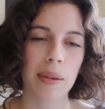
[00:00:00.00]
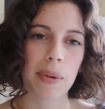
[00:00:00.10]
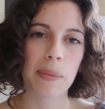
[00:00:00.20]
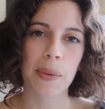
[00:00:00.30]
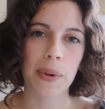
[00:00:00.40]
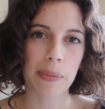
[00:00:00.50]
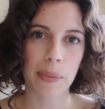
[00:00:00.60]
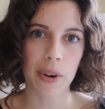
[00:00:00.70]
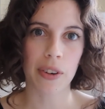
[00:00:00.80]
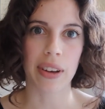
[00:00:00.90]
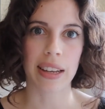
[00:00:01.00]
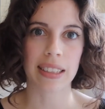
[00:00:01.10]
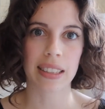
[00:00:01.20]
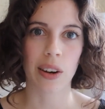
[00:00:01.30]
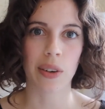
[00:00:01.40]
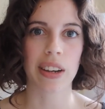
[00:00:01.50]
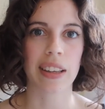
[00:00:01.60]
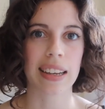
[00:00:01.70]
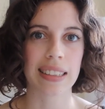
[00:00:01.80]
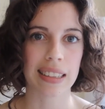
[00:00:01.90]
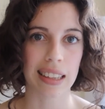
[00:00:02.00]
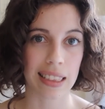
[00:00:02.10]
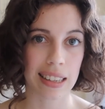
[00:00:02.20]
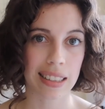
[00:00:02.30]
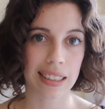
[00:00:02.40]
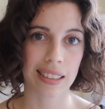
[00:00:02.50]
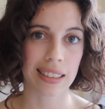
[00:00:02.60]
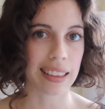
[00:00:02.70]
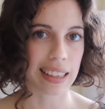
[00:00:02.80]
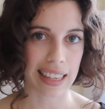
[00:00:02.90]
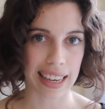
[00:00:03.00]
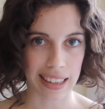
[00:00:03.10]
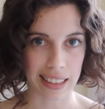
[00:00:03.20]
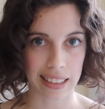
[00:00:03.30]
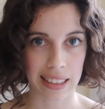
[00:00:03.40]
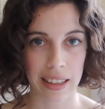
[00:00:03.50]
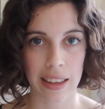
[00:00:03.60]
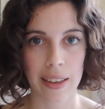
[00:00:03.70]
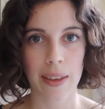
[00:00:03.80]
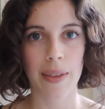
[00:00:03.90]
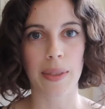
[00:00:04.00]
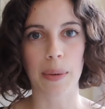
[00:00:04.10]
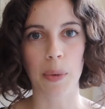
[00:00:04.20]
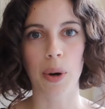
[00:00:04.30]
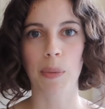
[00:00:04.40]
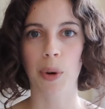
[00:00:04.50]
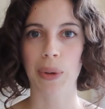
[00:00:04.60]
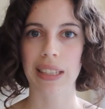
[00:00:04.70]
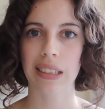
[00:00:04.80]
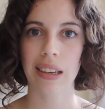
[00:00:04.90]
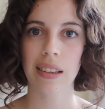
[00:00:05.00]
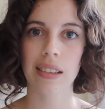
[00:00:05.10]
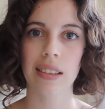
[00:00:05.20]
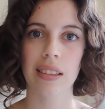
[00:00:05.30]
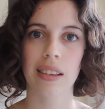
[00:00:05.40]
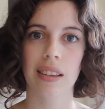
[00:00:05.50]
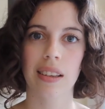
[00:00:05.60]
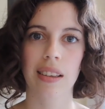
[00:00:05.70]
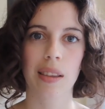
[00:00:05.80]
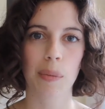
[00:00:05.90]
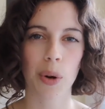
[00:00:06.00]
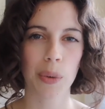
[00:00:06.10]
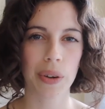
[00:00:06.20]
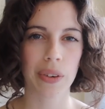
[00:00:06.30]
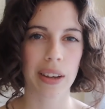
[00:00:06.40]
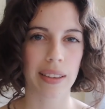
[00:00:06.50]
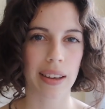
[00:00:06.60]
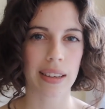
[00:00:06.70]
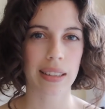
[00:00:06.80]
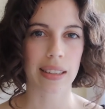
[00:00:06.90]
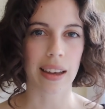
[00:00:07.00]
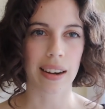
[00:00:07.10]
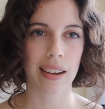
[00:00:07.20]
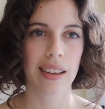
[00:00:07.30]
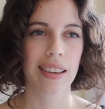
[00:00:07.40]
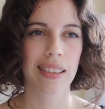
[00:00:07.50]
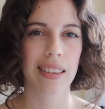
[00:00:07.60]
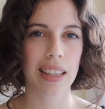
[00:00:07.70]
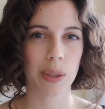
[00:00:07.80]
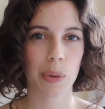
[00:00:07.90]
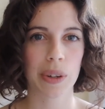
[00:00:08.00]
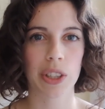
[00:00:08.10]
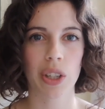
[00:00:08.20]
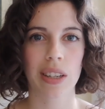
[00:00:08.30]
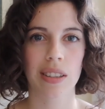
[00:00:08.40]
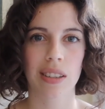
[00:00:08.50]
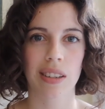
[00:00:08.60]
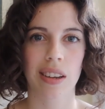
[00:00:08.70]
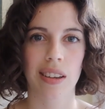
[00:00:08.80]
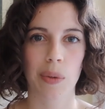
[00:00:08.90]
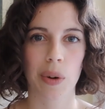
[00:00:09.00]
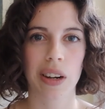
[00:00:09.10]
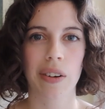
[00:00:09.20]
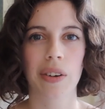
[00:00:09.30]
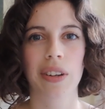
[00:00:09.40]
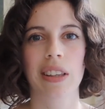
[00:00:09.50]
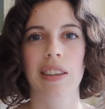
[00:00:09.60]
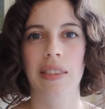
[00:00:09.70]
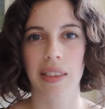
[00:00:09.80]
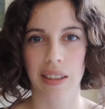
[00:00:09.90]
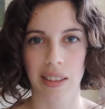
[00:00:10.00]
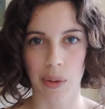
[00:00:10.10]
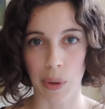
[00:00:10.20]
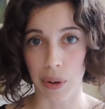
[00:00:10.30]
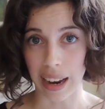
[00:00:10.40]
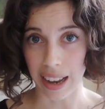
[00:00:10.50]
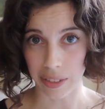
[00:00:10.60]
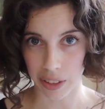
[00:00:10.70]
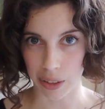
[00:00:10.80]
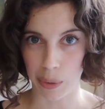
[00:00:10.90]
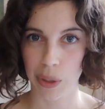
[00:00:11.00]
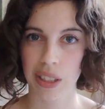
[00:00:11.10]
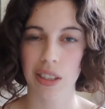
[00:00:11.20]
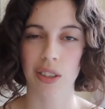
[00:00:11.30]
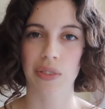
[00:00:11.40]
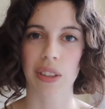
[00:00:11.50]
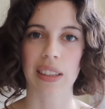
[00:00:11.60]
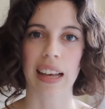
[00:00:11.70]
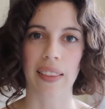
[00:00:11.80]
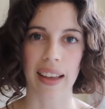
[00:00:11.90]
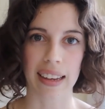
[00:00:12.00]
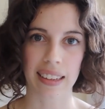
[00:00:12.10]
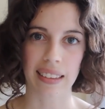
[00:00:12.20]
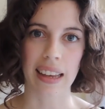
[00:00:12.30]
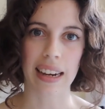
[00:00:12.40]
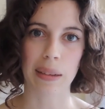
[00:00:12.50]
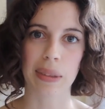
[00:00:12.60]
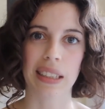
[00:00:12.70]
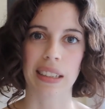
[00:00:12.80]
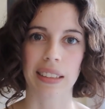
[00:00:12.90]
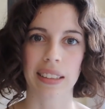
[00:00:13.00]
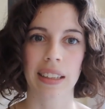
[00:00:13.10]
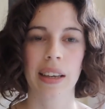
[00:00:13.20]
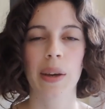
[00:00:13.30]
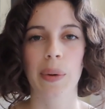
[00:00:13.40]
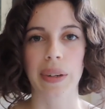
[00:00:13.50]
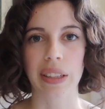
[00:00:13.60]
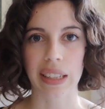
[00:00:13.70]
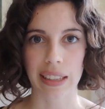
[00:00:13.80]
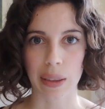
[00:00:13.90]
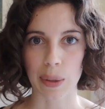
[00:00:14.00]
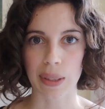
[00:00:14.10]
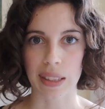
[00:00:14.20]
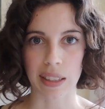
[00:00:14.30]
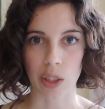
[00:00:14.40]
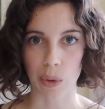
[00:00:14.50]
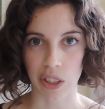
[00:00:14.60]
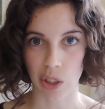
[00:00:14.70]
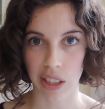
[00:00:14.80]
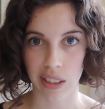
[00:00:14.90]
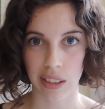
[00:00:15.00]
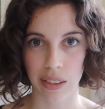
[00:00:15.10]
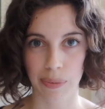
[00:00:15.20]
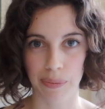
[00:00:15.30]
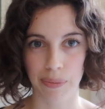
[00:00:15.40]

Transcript: But more and more of us are realizing that this is not the case. The more and more we chase, the more we realize that the things we were chasing were never really the things that we were after. We still feel that lack and that emptiness when you get those things you were chasing.